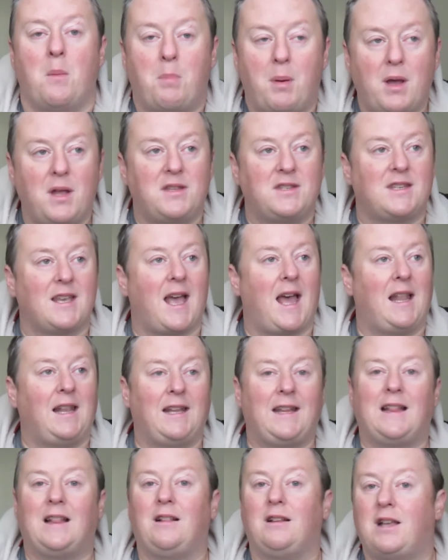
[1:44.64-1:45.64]
but a
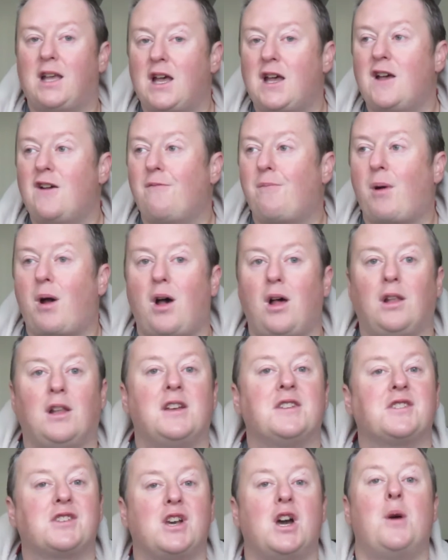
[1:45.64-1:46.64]
little curveball
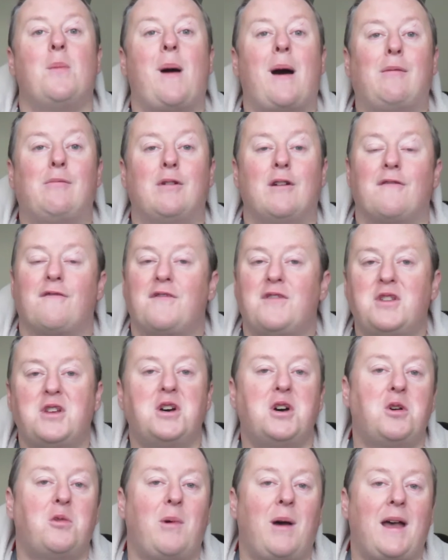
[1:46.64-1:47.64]
has come out of
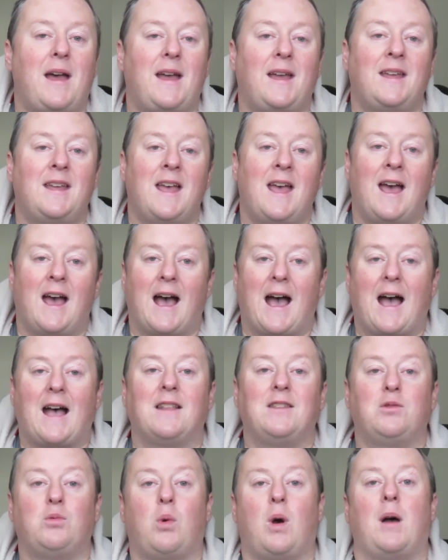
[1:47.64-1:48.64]
nowhere,
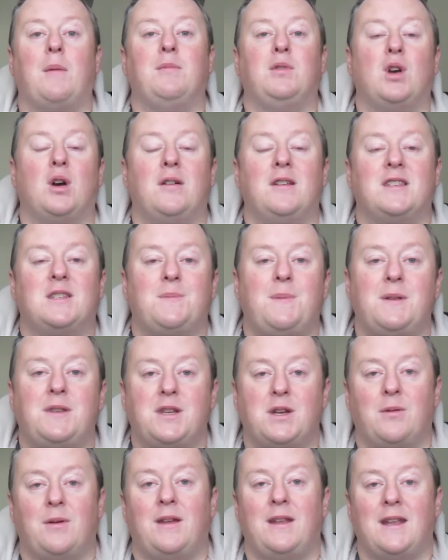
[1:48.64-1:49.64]
and what I'm going to be
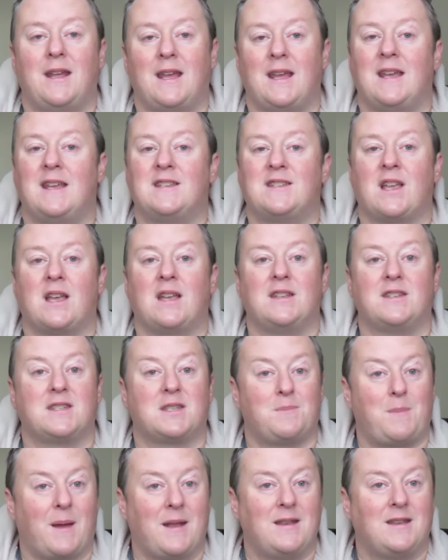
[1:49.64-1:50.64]
doing is
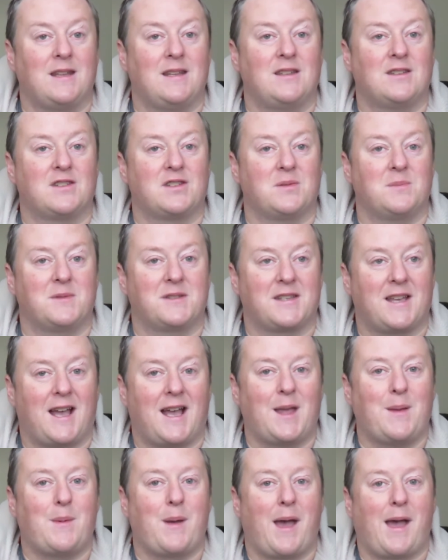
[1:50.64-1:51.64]
spending some
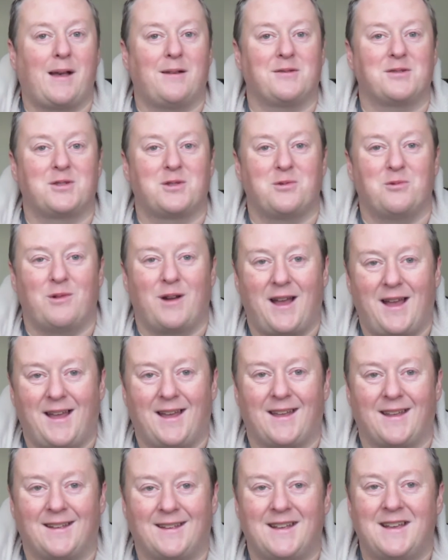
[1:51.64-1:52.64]
time
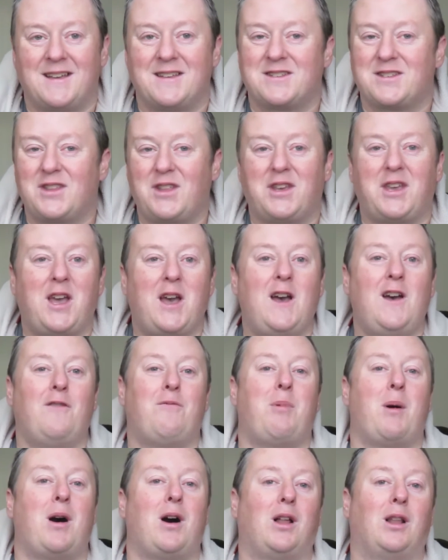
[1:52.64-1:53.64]
elsewhere. So the
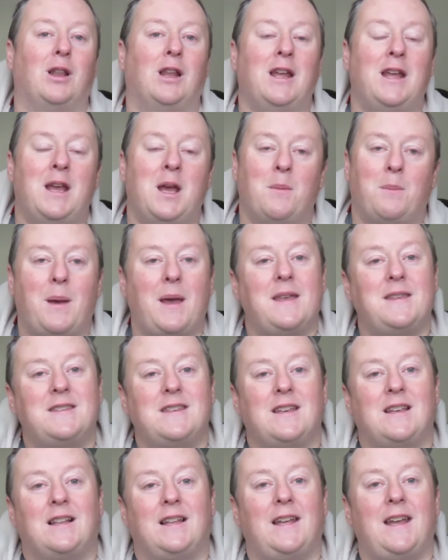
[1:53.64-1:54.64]
curveball,
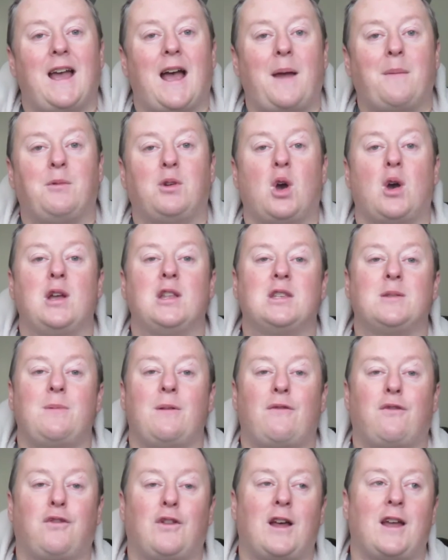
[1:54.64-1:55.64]
basically I'm going to be
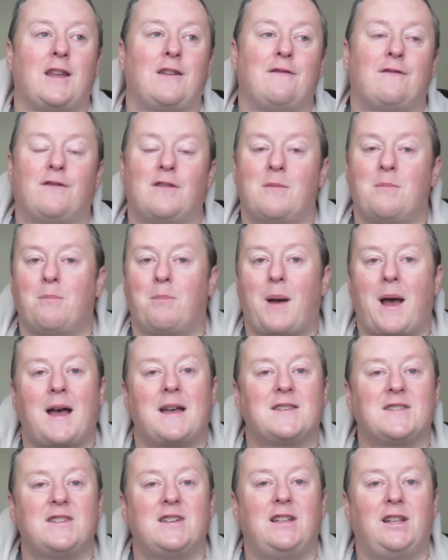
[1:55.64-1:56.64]
flying from
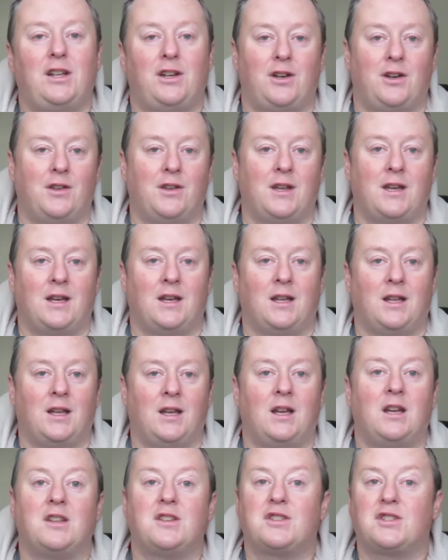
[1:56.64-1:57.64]
Barcelona
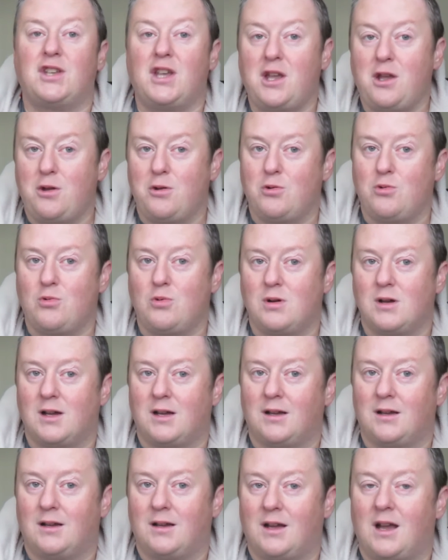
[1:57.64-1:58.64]
to